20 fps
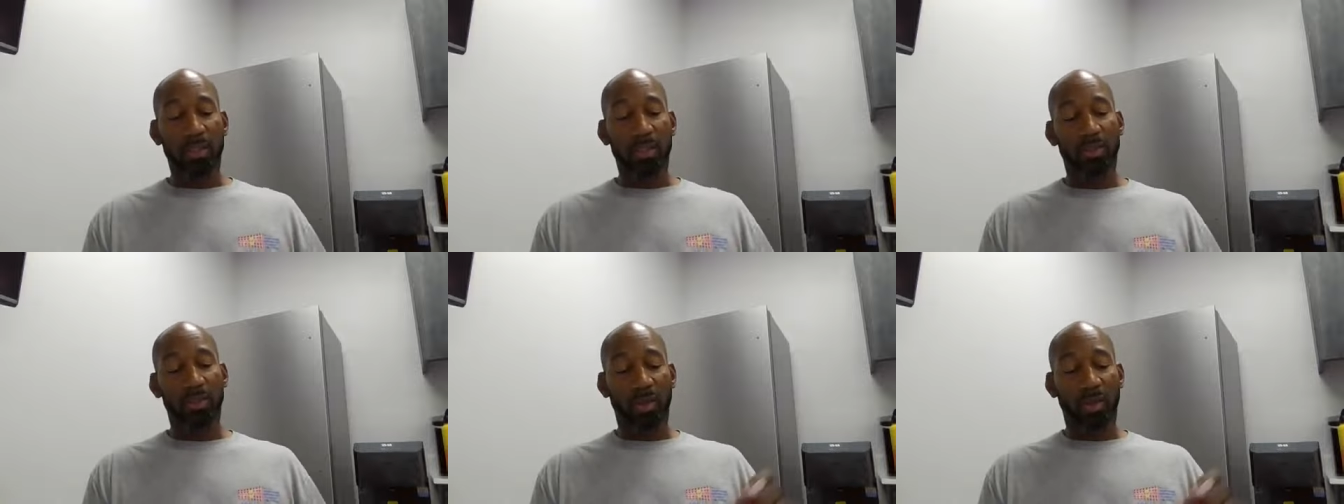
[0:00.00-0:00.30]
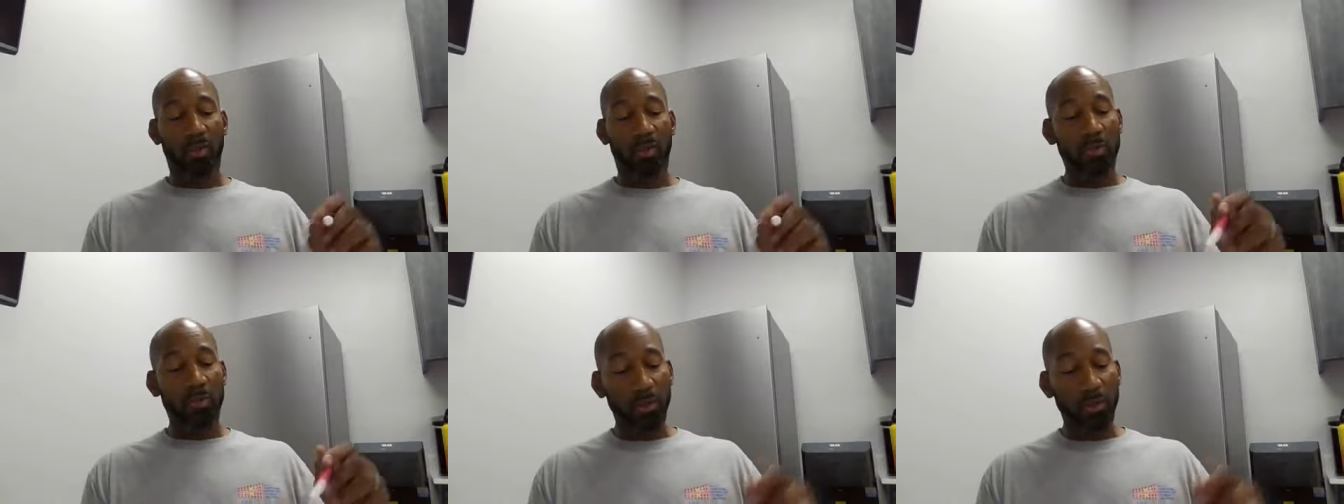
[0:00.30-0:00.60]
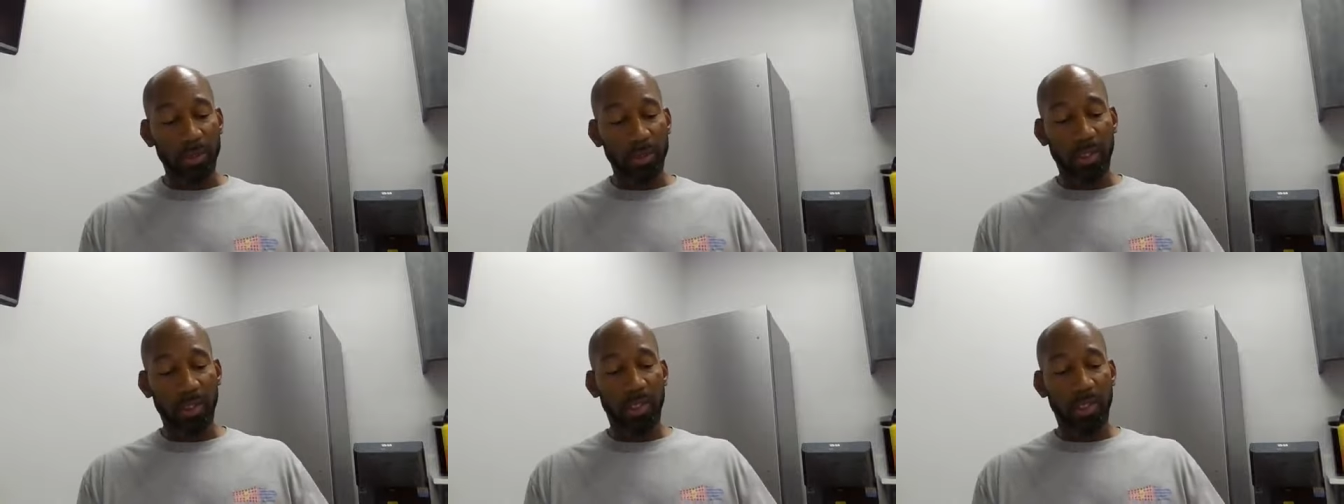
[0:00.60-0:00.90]
Job
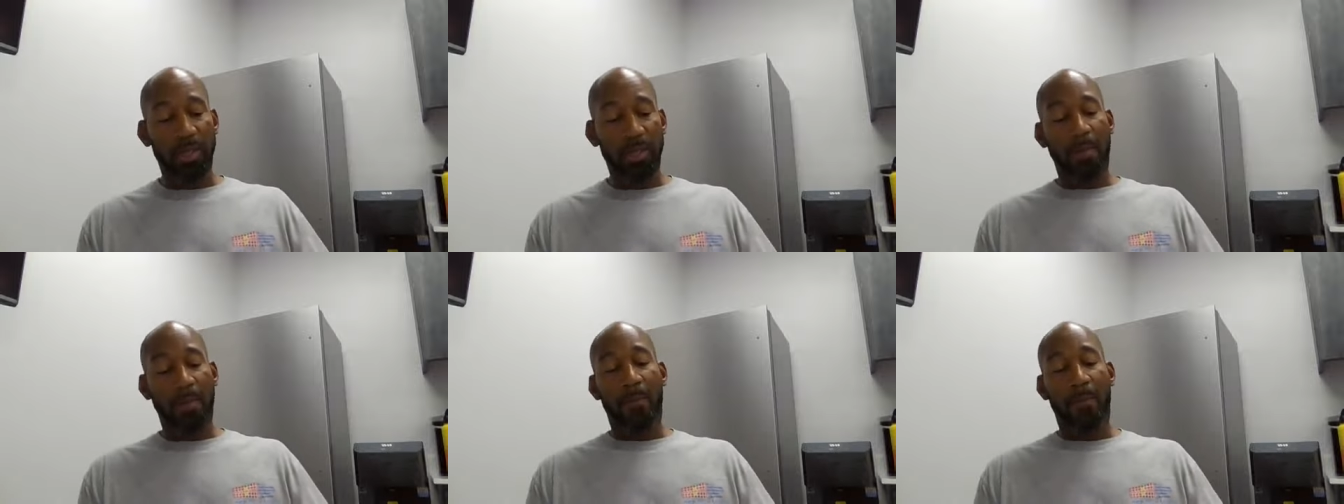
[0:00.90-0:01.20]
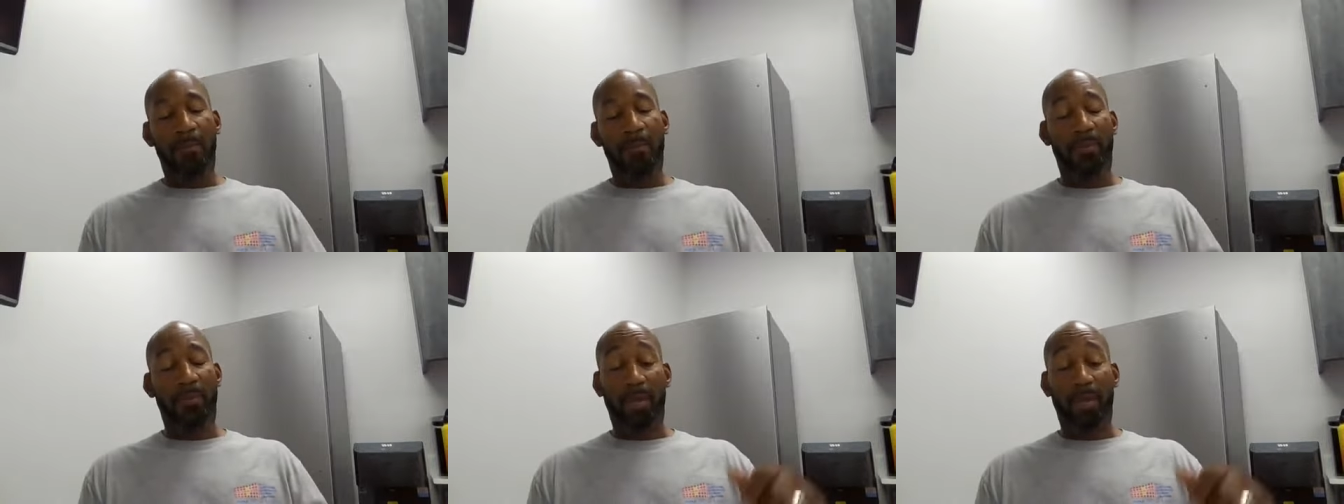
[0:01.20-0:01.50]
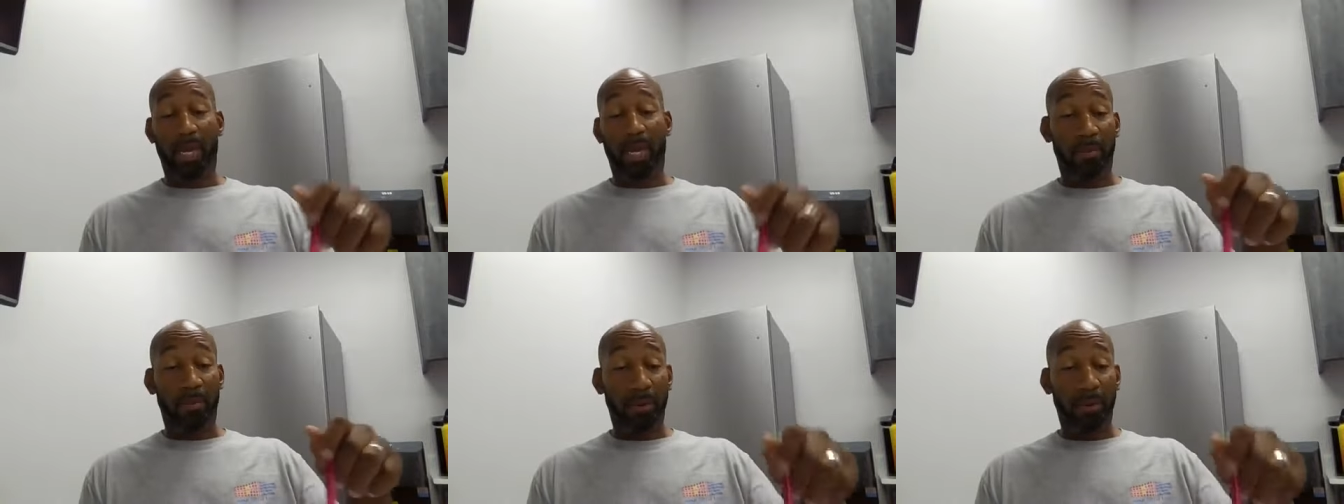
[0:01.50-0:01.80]
knew it.
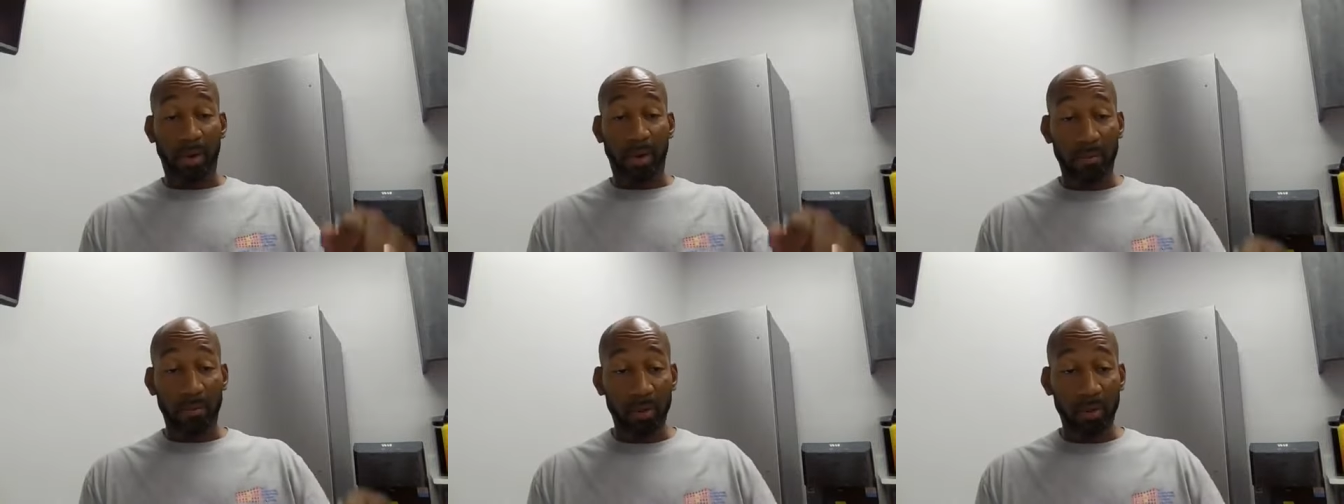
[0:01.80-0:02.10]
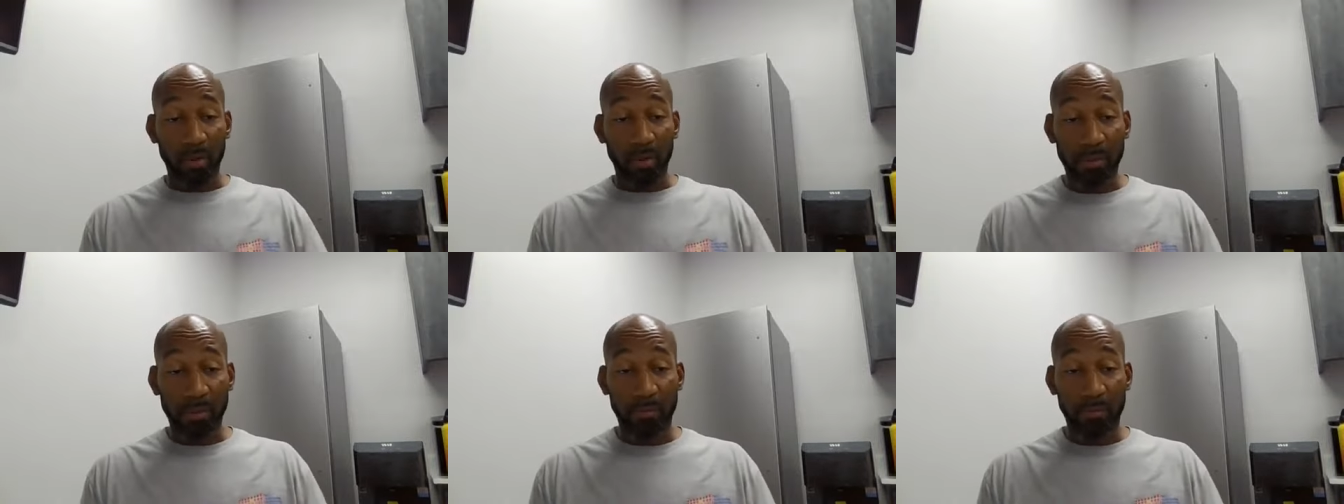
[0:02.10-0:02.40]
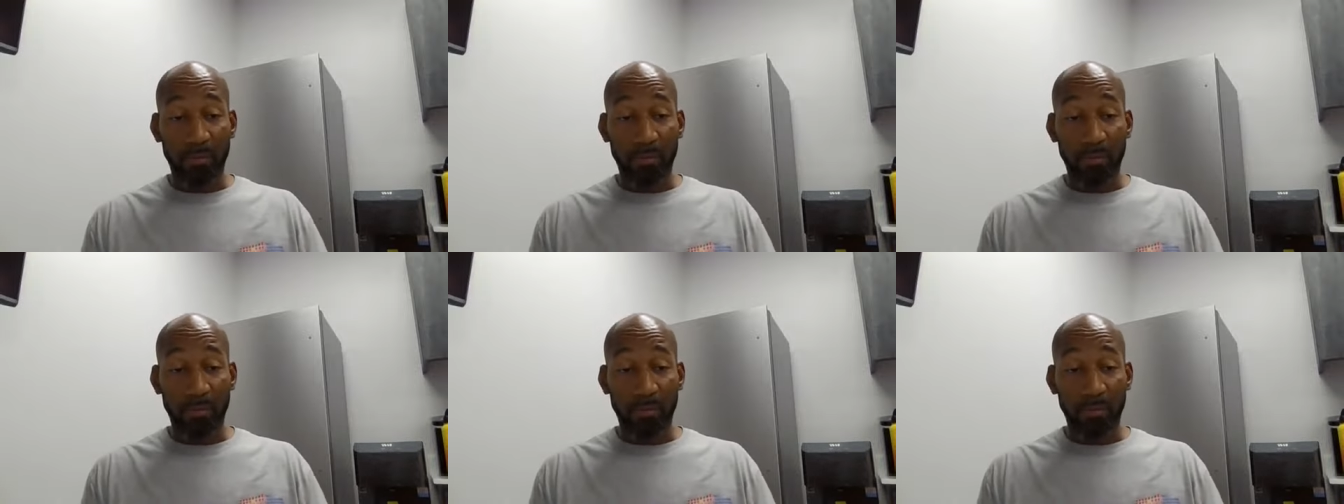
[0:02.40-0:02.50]
Abraham knew it.